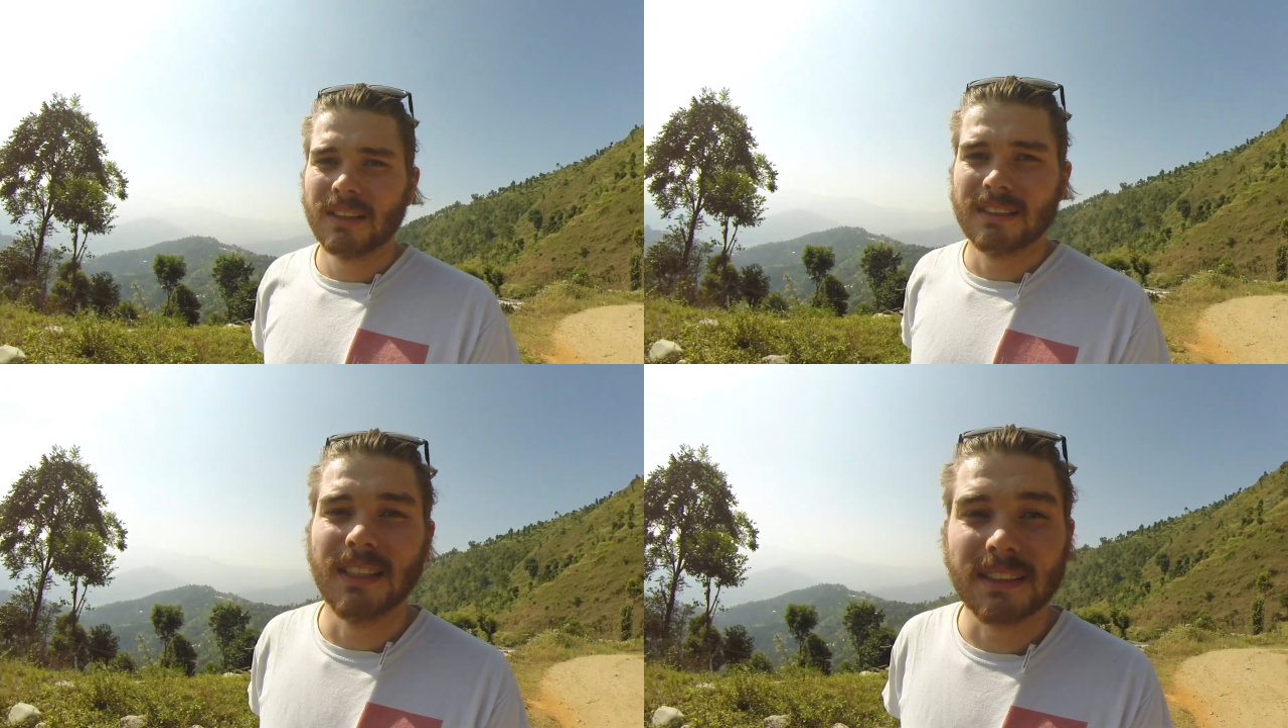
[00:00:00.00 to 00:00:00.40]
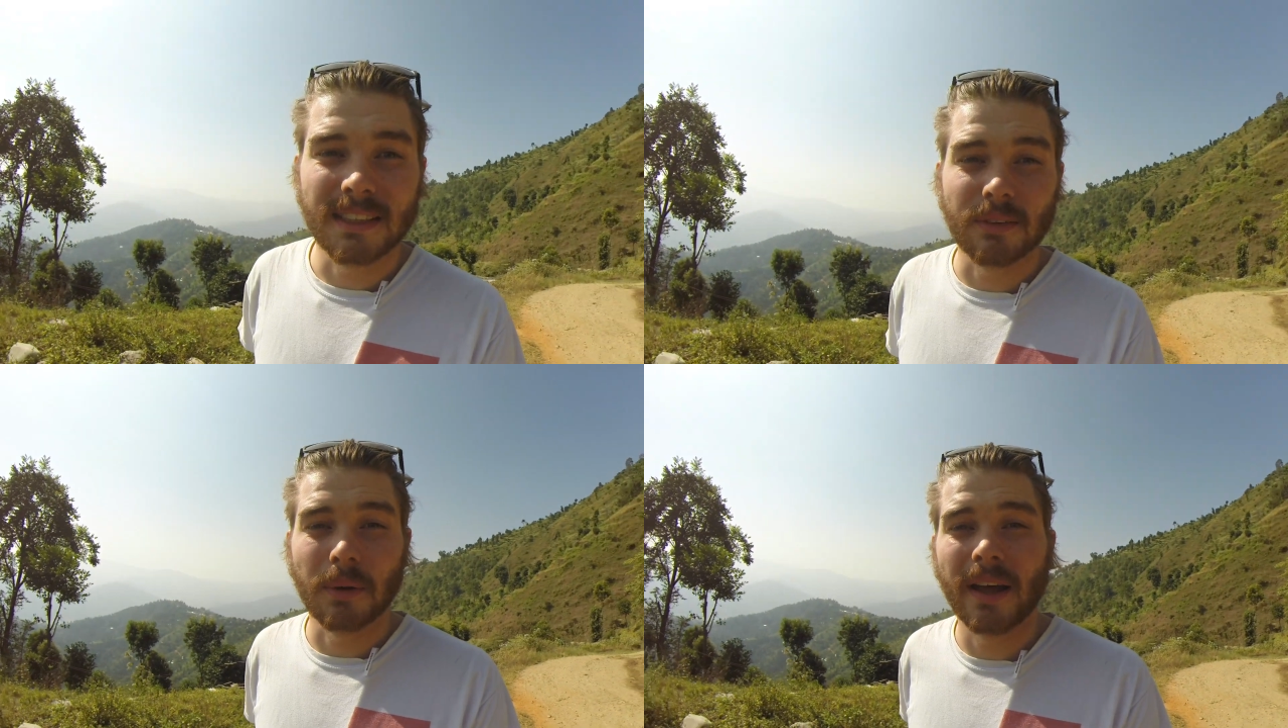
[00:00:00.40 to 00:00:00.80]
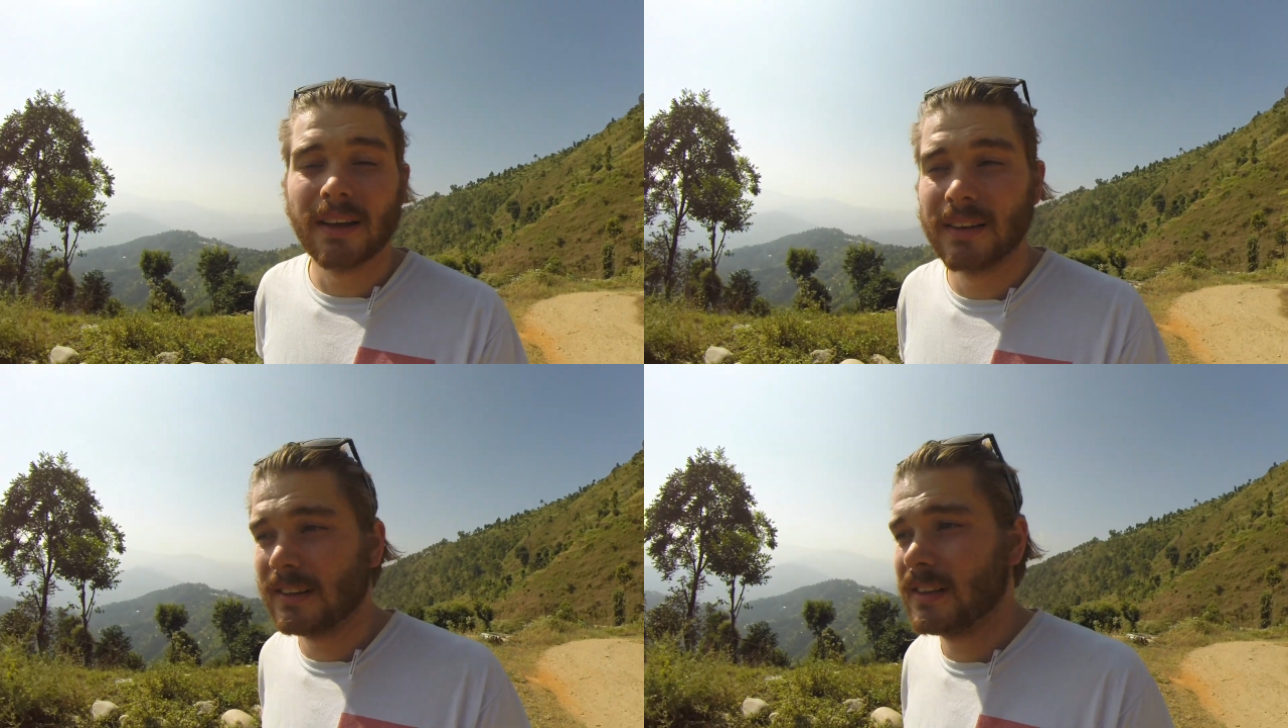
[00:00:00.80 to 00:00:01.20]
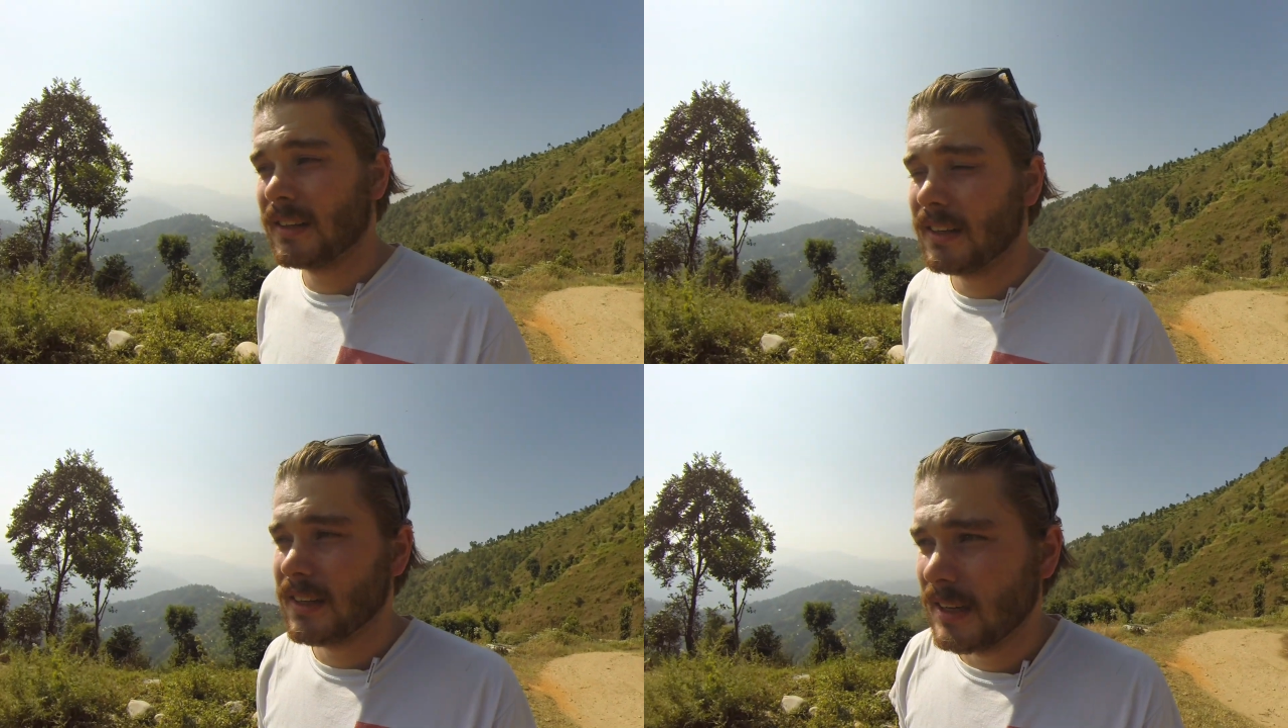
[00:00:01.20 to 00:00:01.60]
There's dust everywhere.
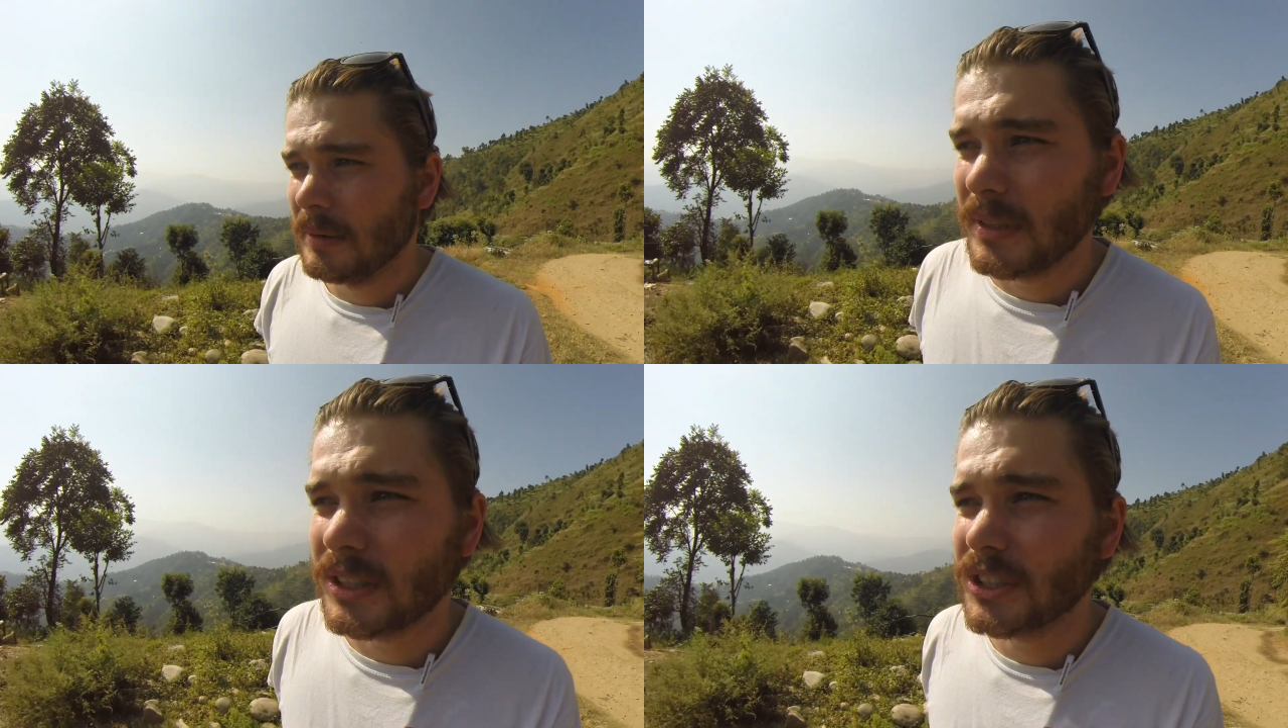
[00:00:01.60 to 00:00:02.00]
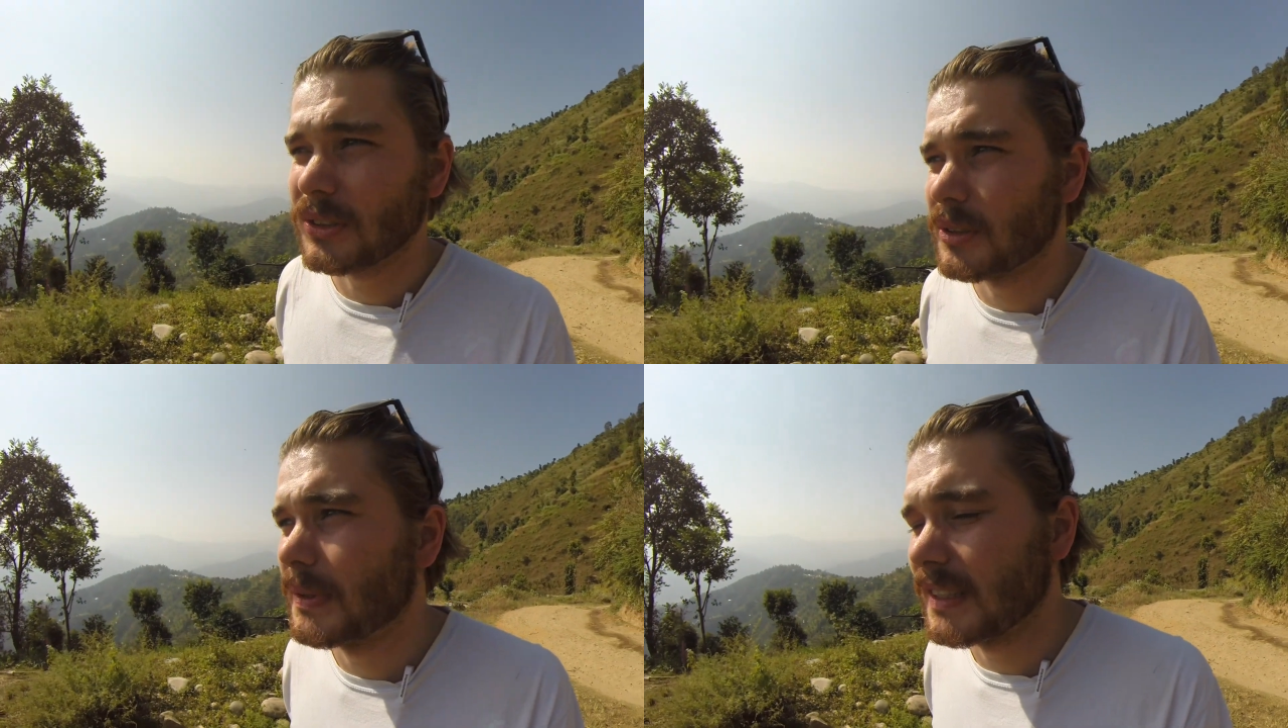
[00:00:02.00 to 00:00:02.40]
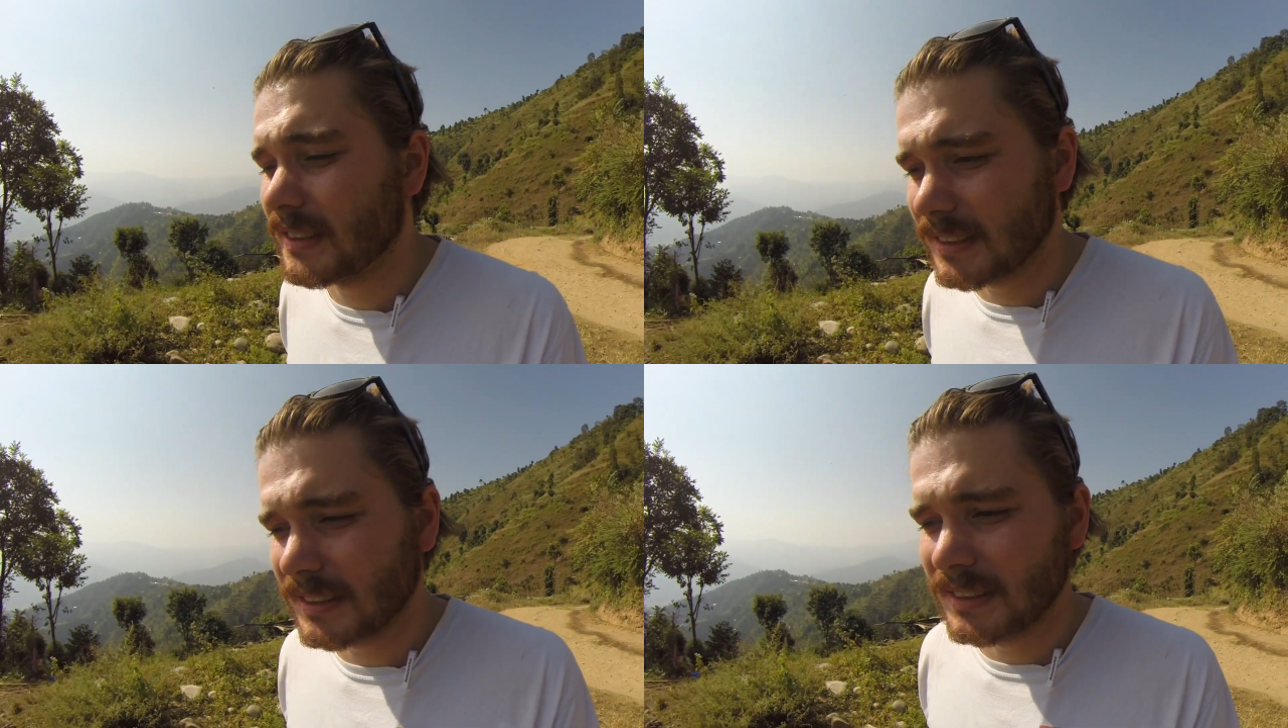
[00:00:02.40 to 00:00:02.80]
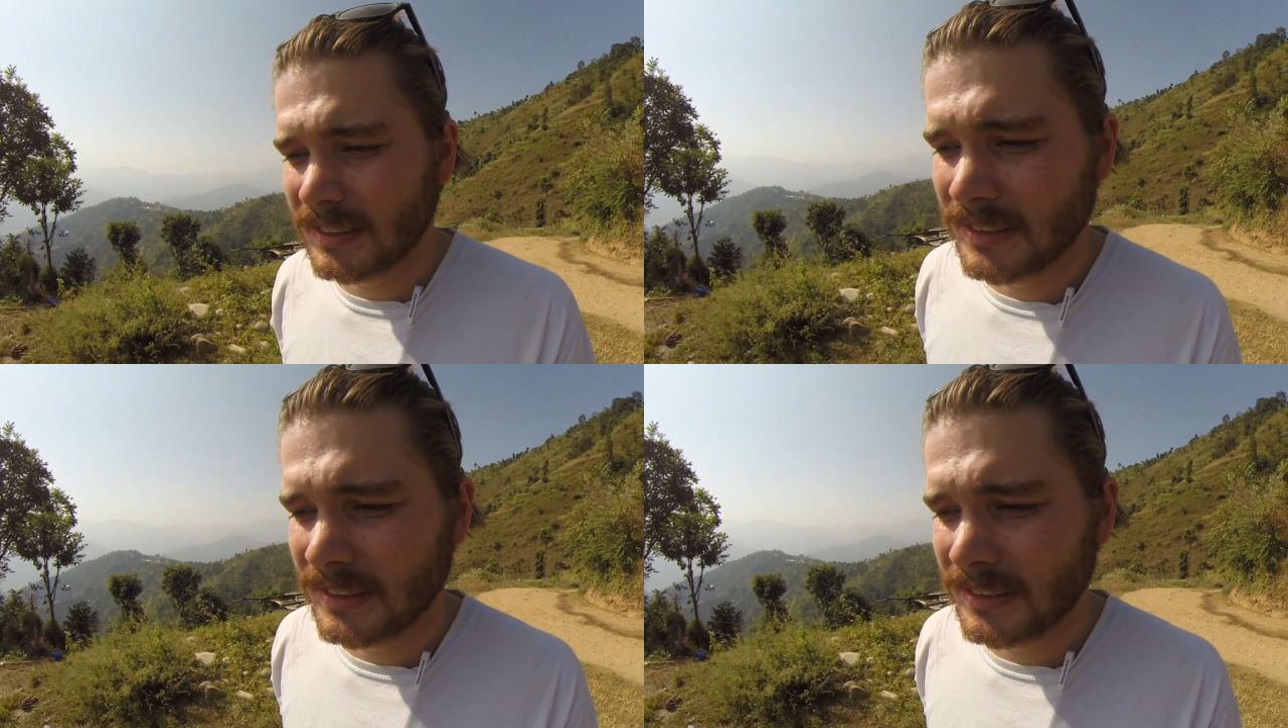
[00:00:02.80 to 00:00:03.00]
Been shook to pieces.